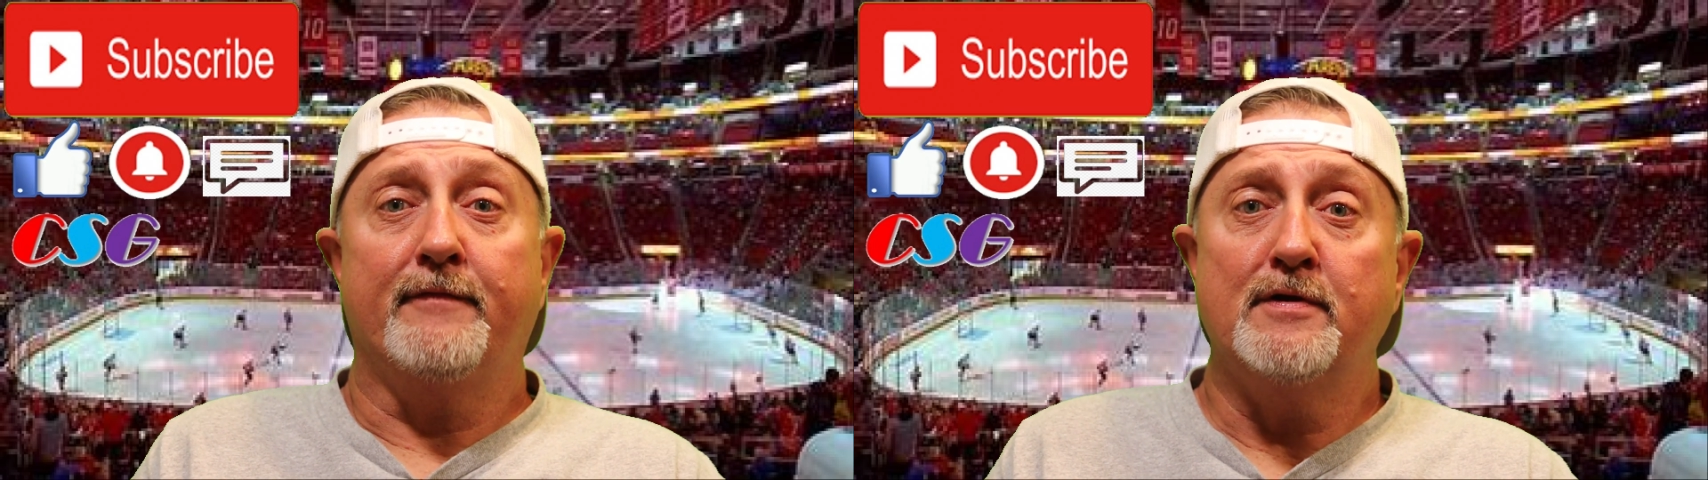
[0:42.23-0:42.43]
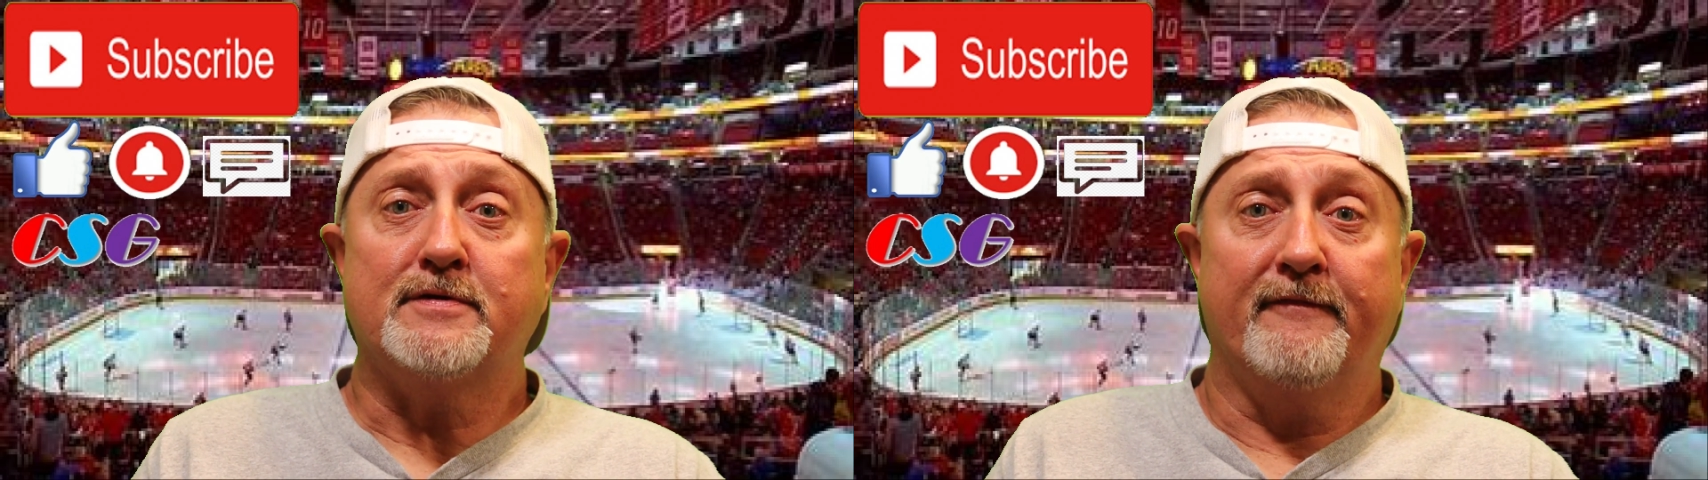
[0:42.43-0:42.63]

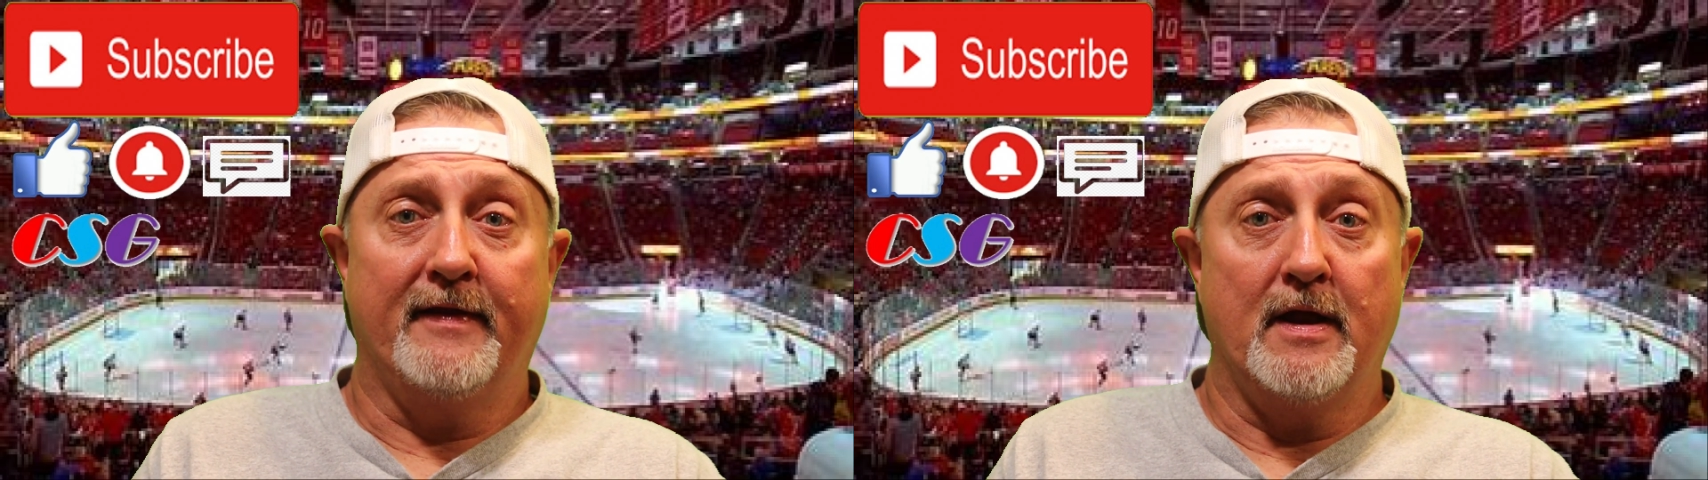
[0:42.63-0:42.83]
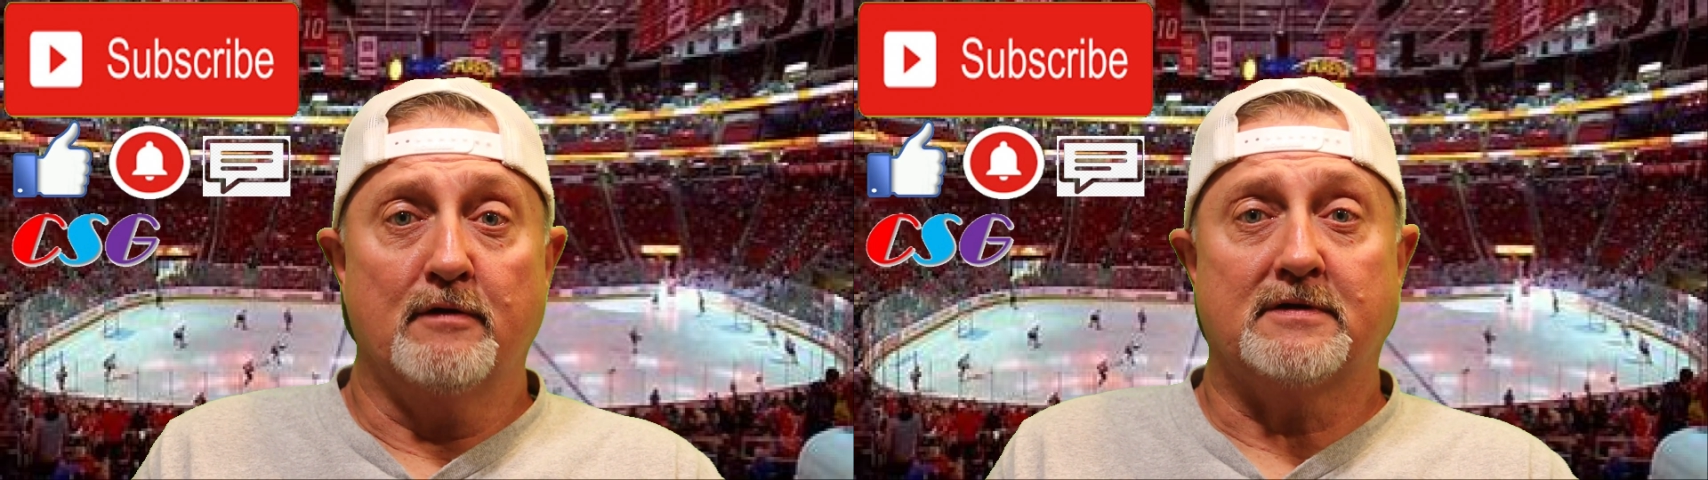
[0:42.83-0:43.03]
future
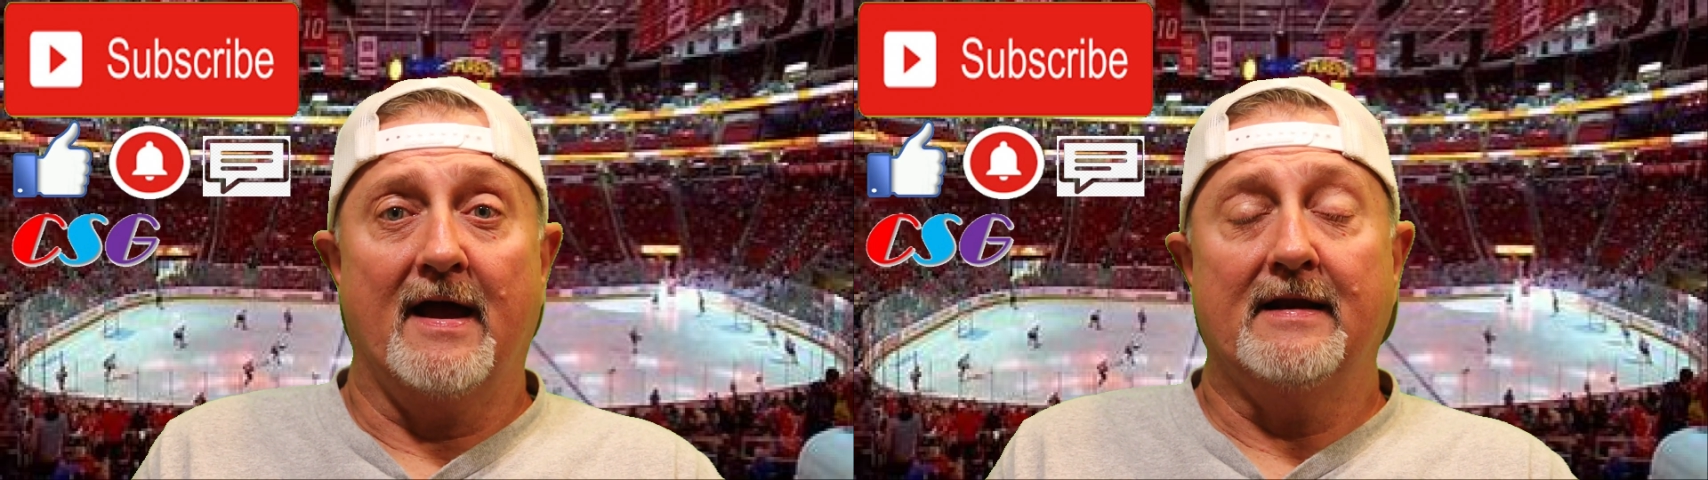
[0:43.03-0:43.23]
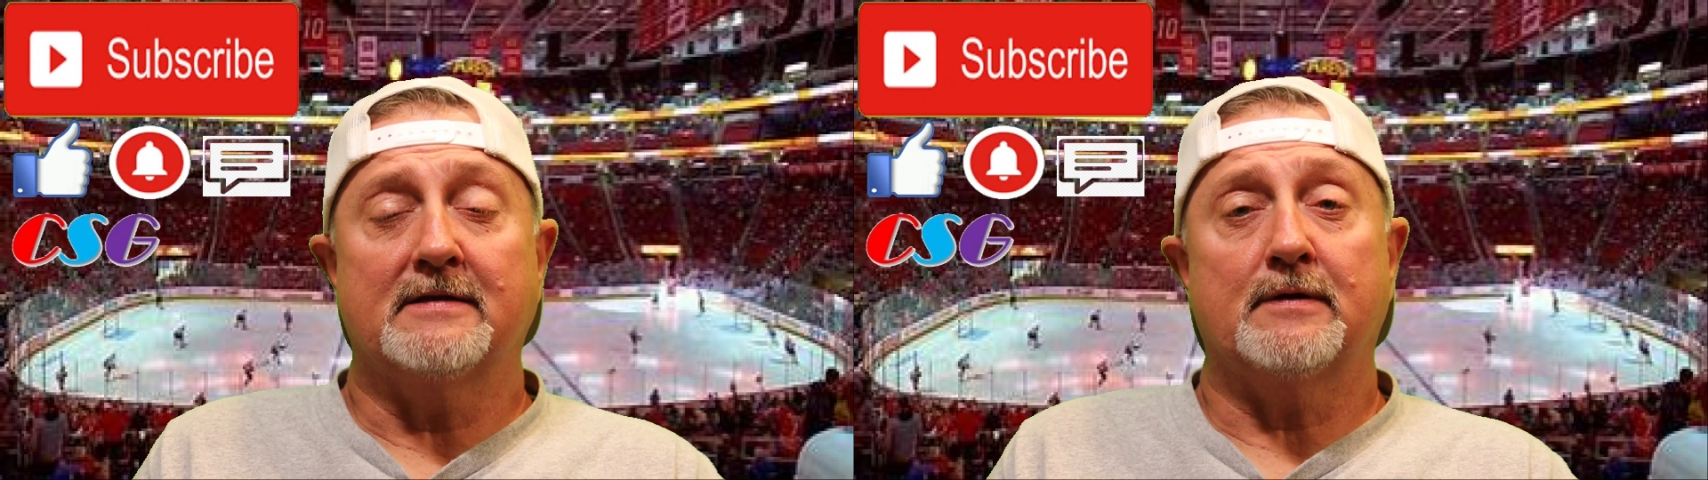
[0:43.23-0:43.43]
videos
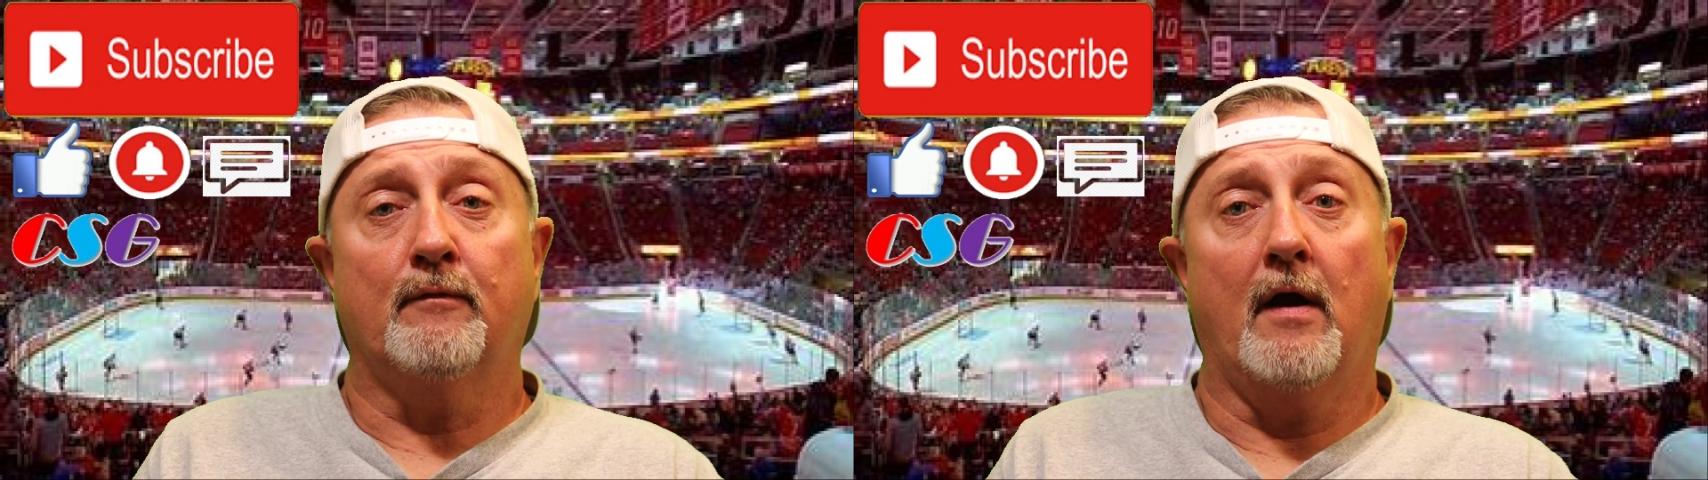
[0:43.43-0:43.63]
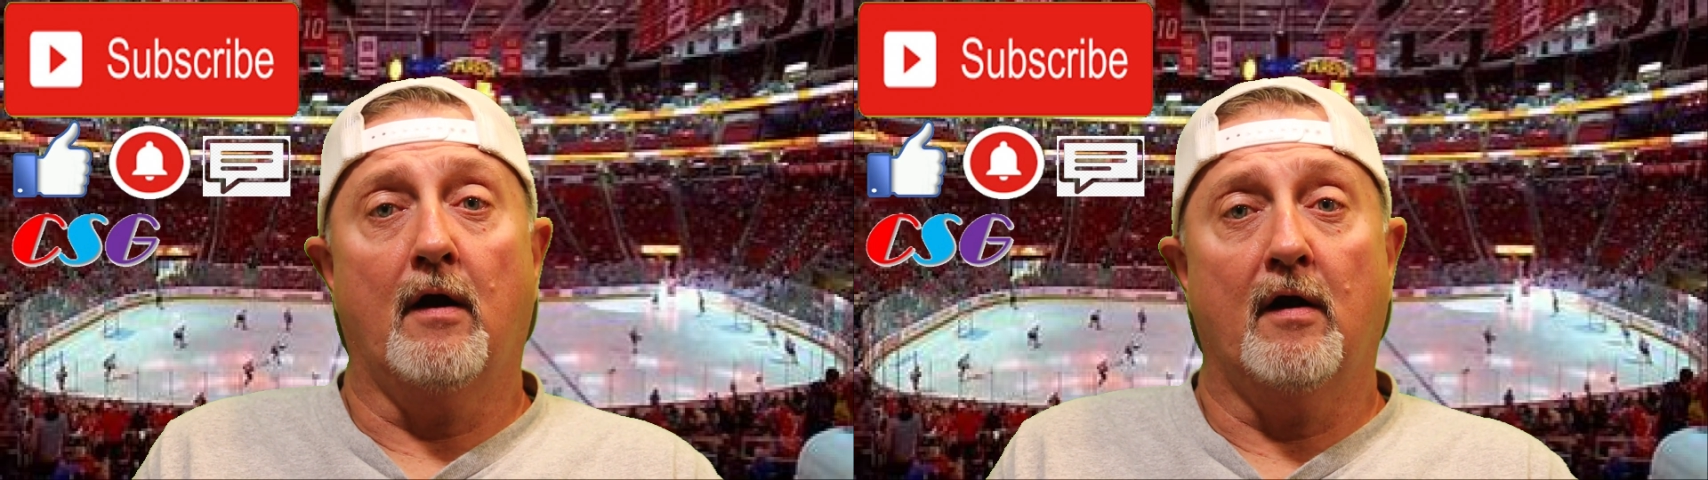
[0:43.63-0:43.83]
like this
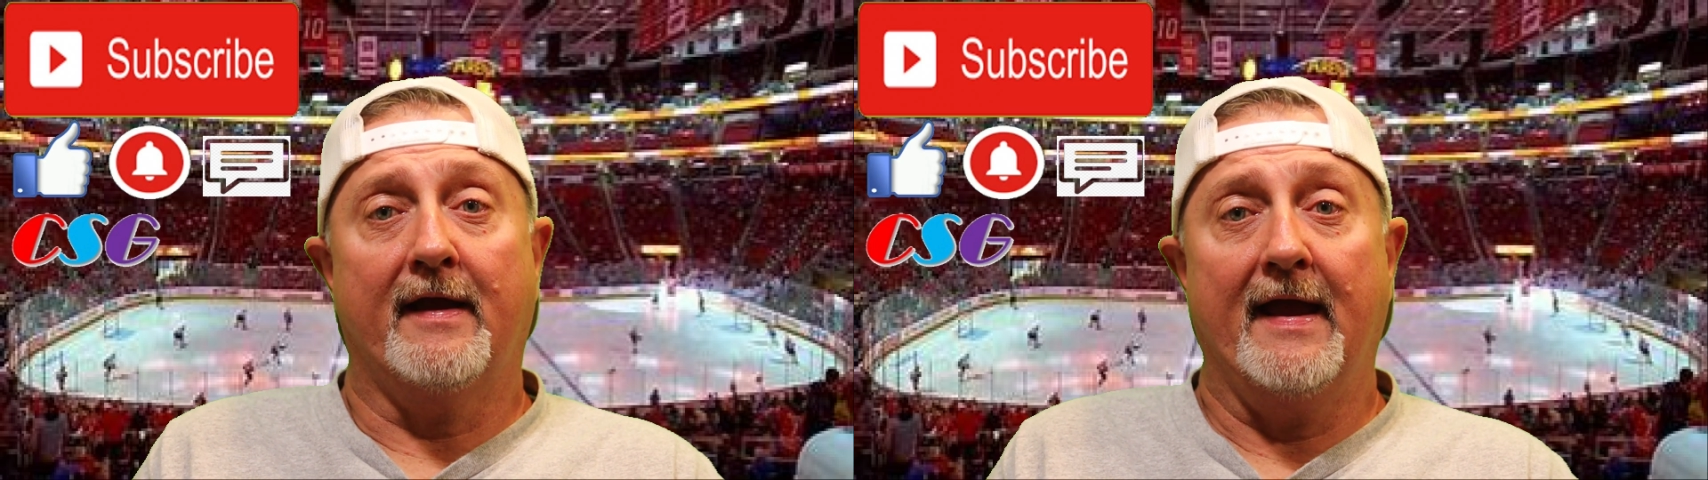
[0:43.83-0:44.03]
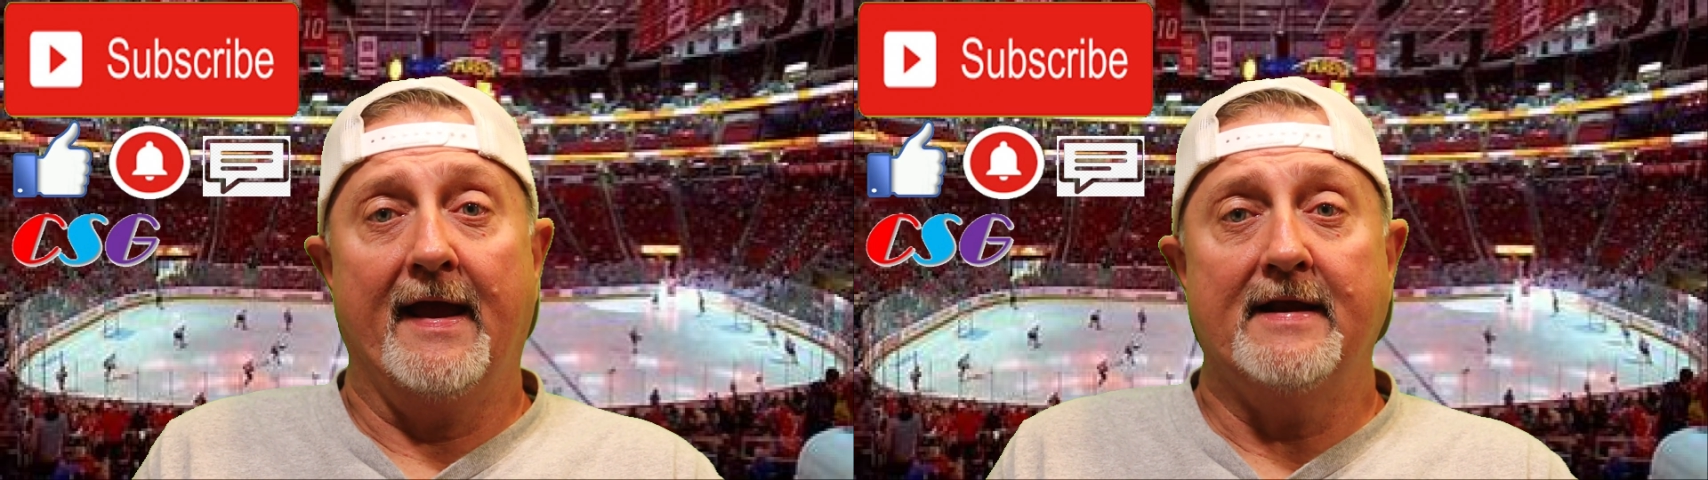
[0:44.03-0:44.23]
on the
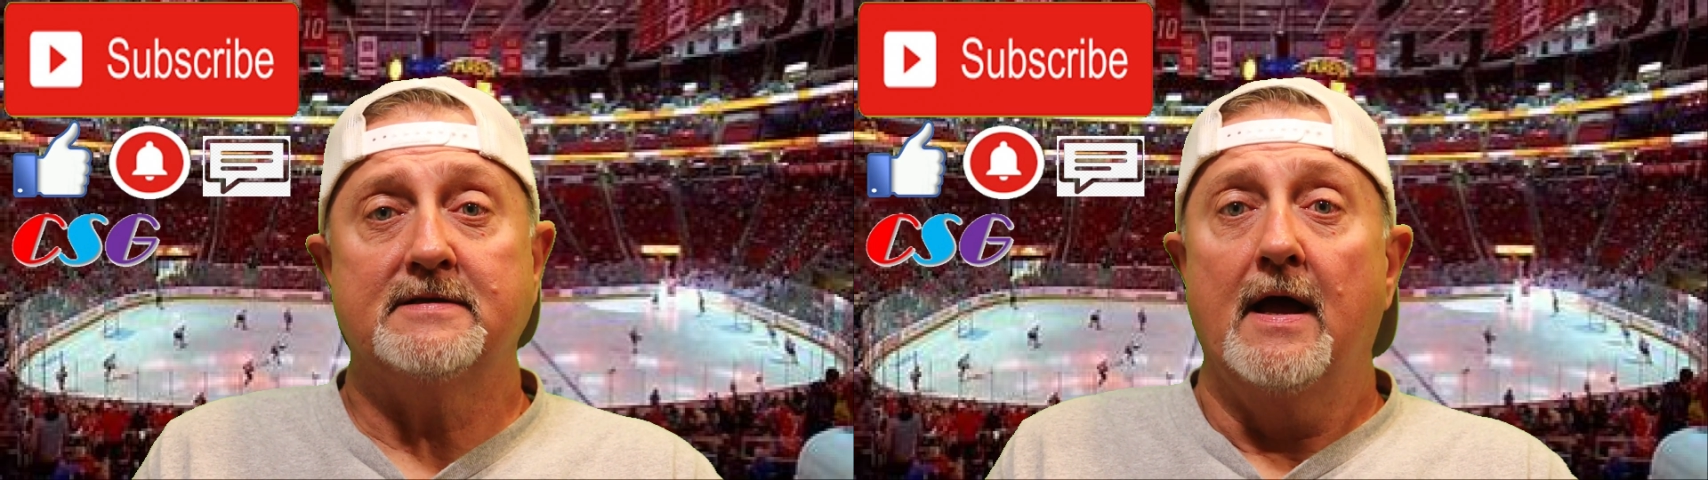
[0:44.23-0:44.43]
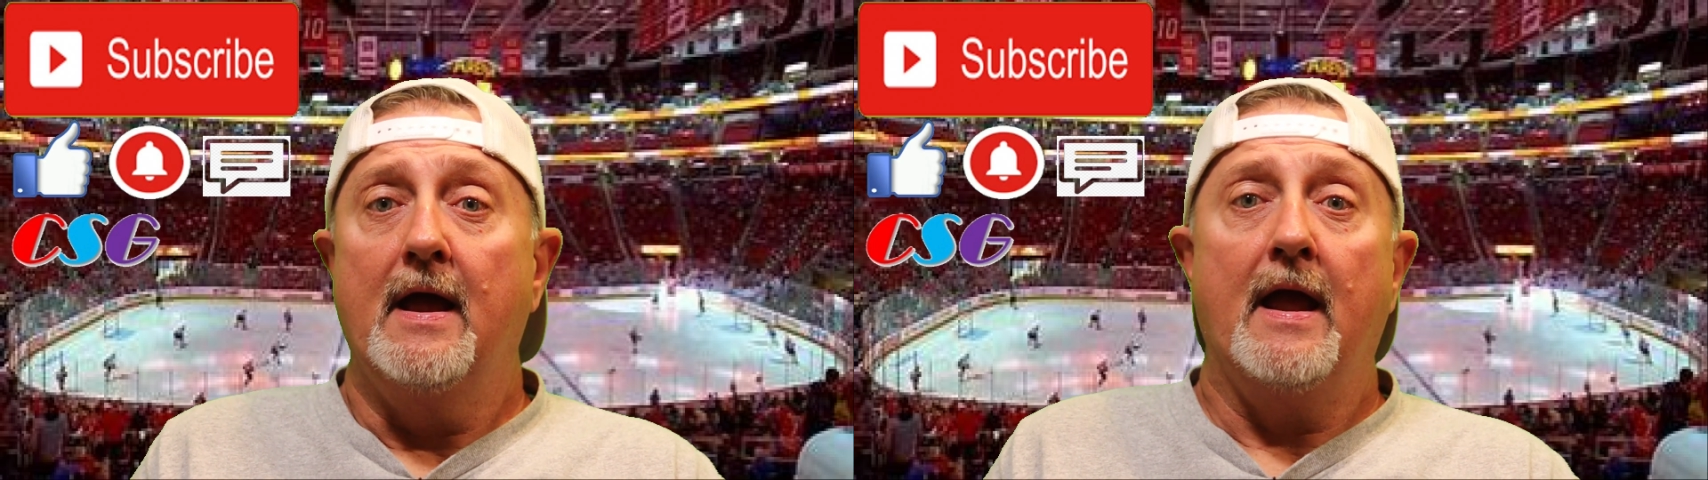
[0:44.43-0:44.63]
Hurricanes.